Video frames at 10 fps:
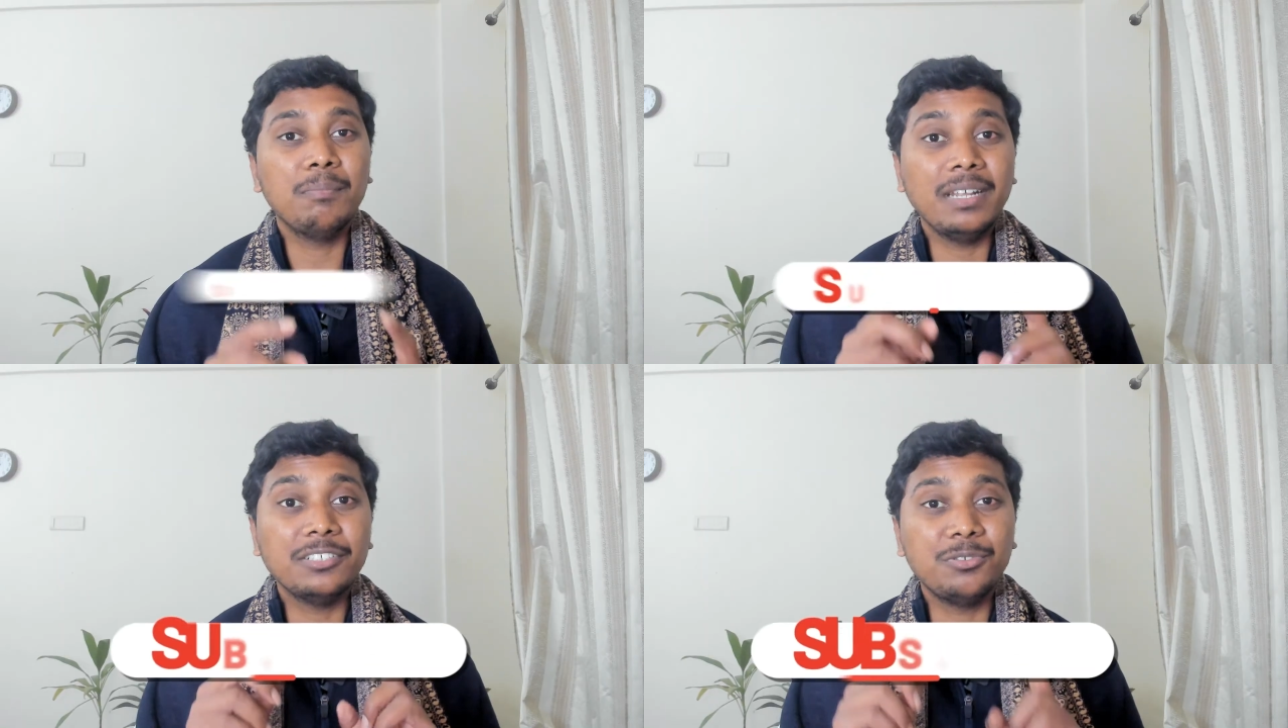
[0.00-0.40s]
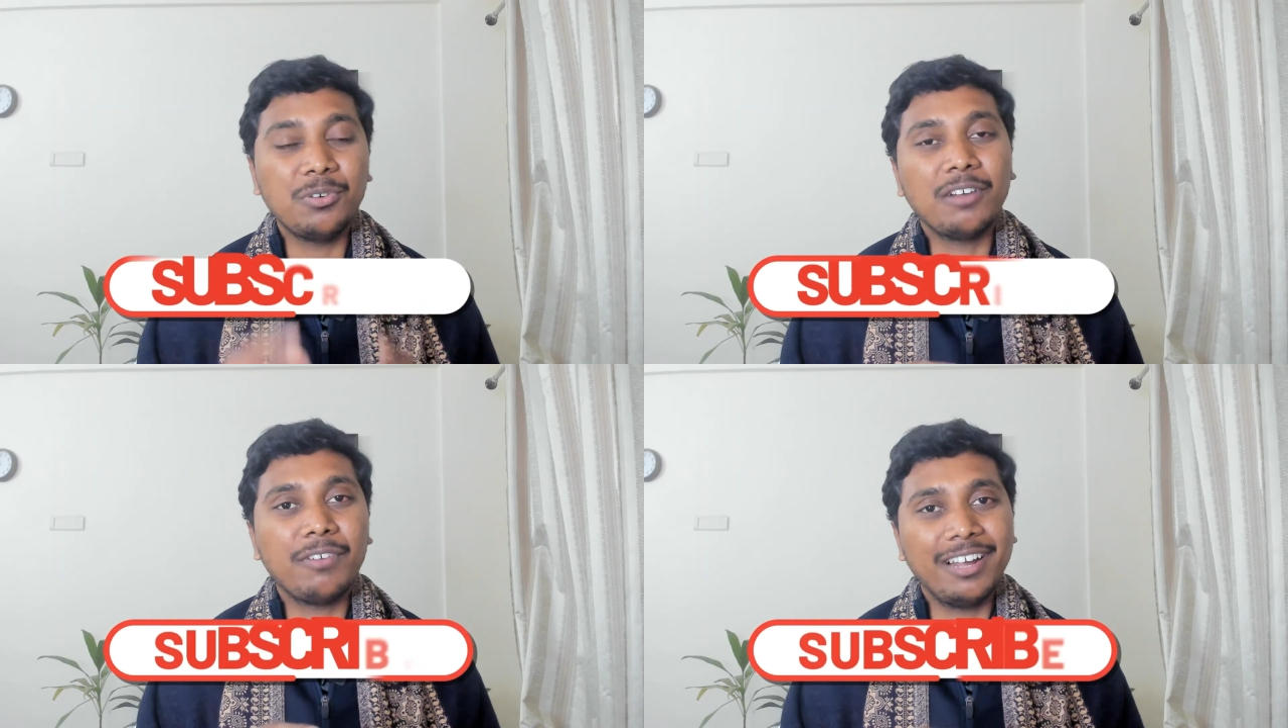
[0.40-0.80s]
please do
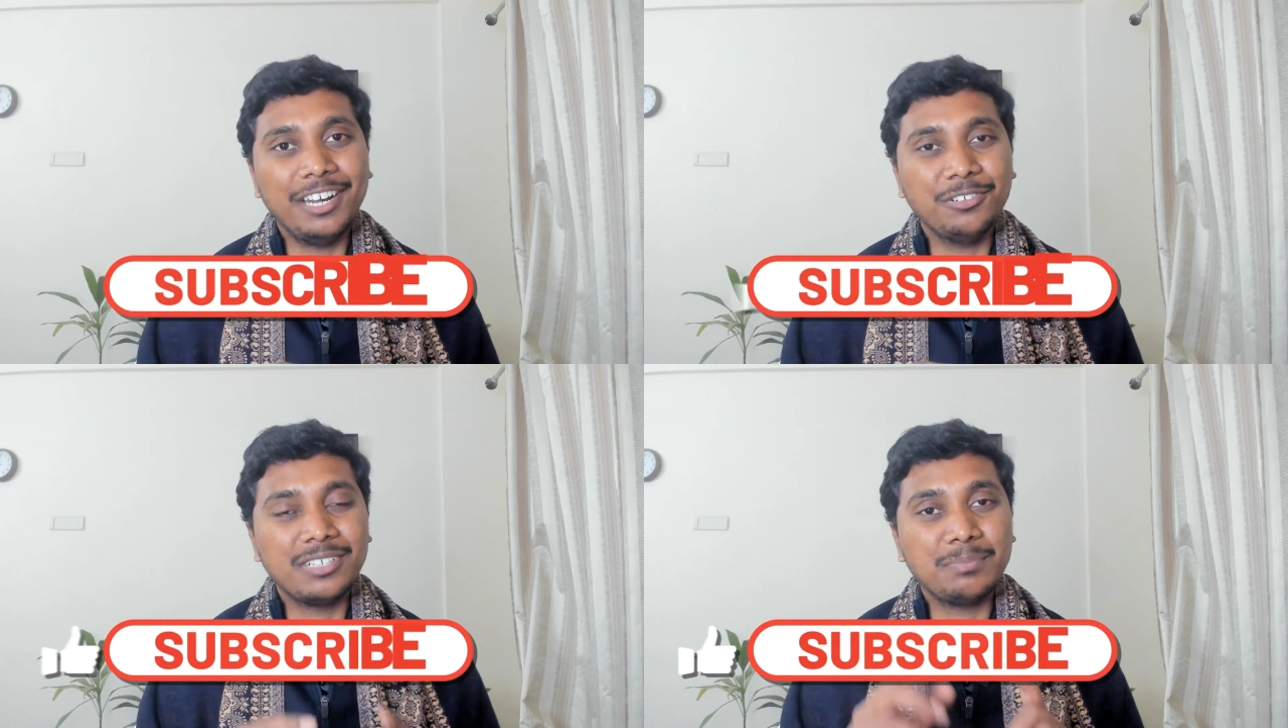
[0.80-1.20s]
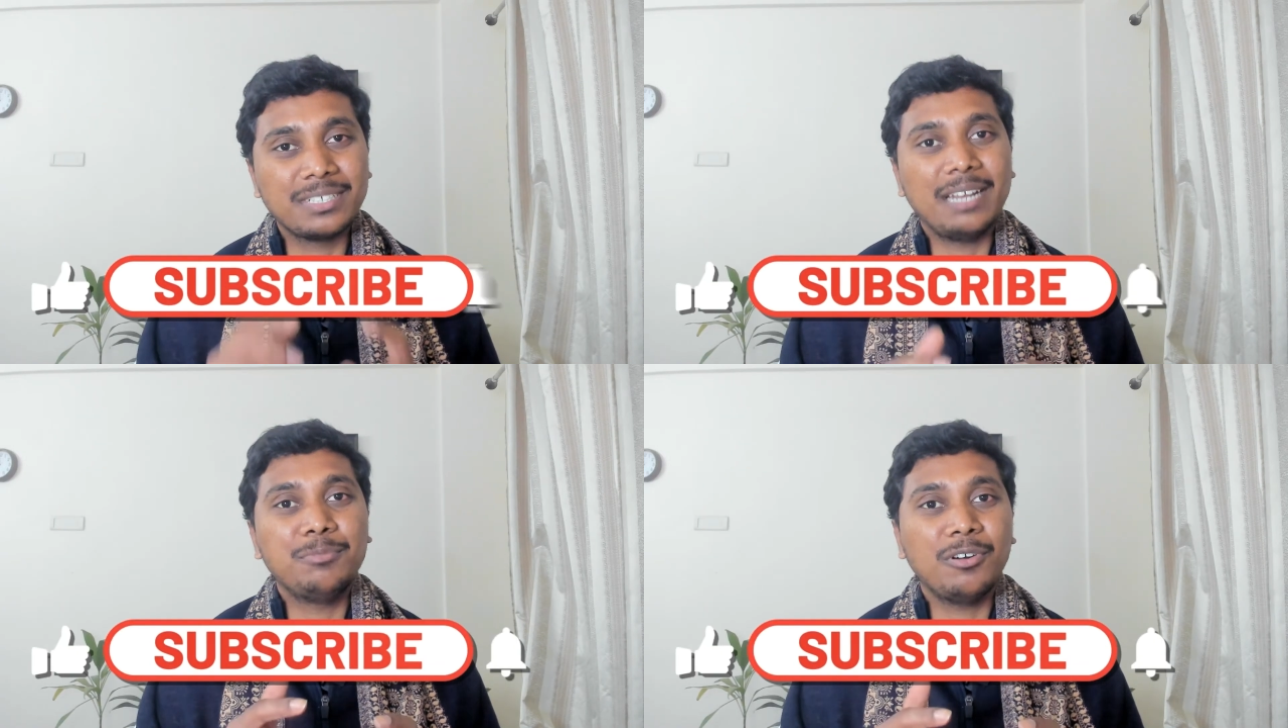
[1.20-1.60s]
not forget to
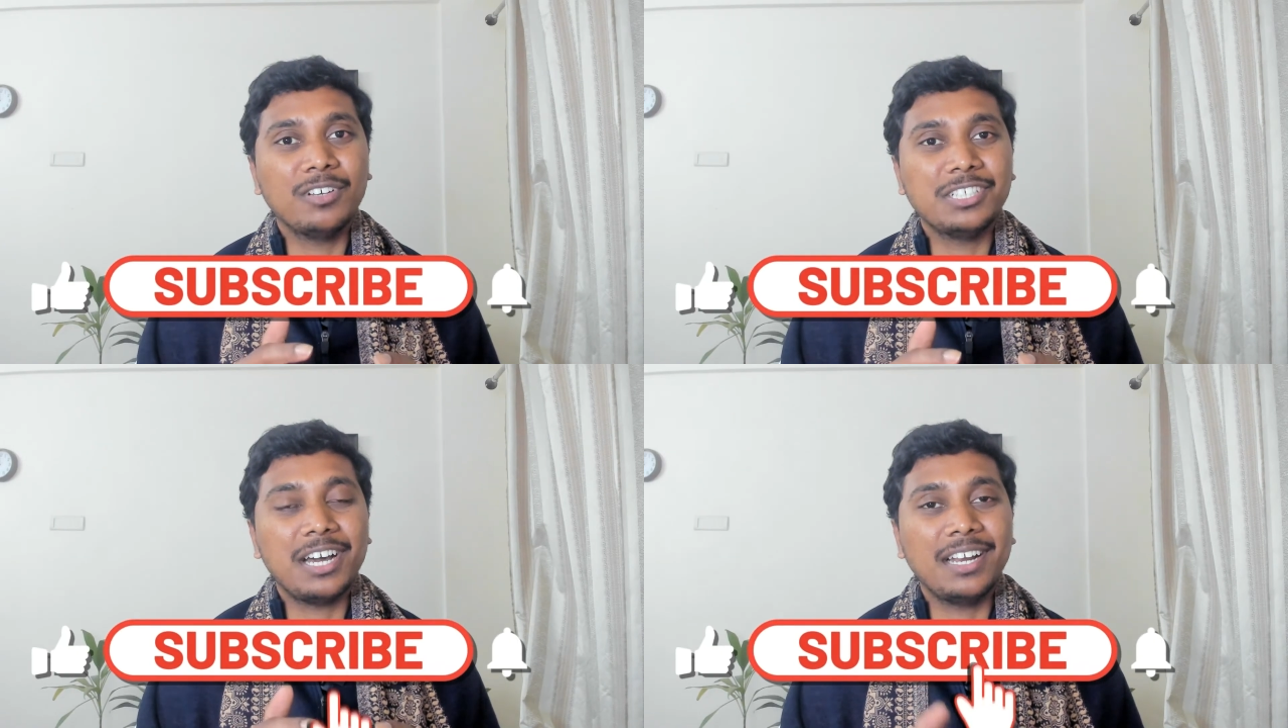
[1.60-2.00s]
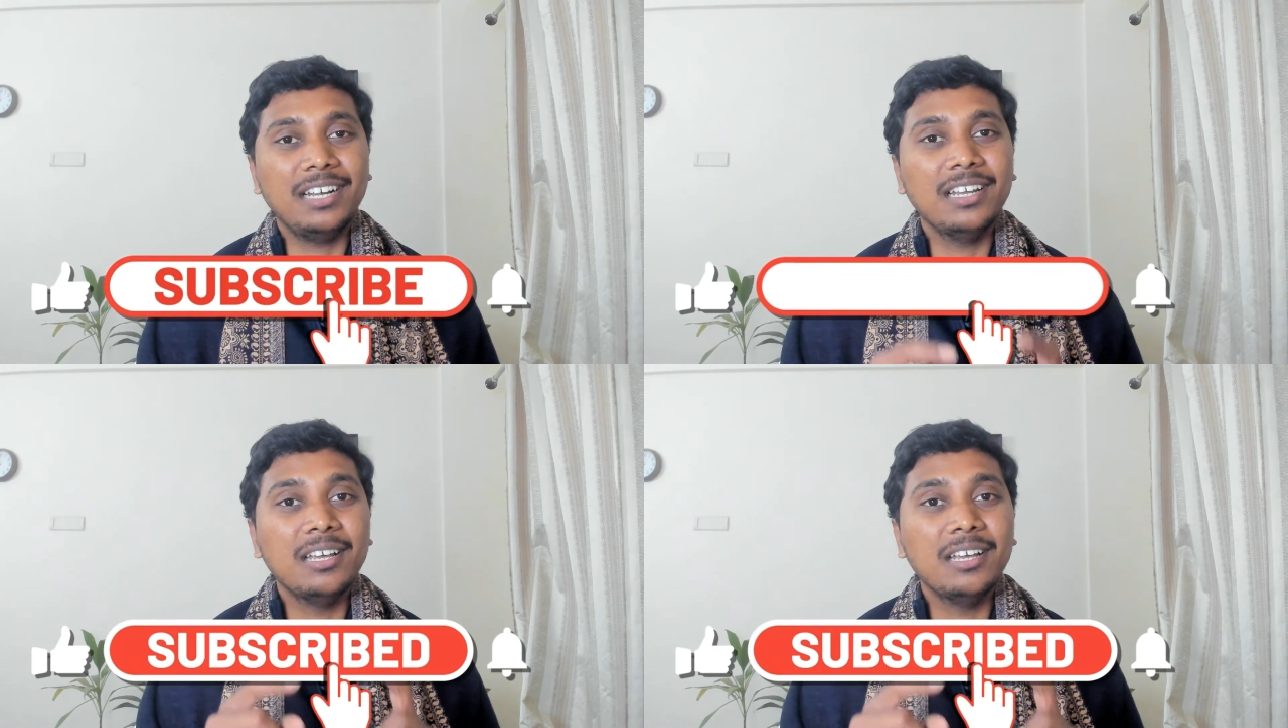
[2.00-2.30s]
subscribe to our channel.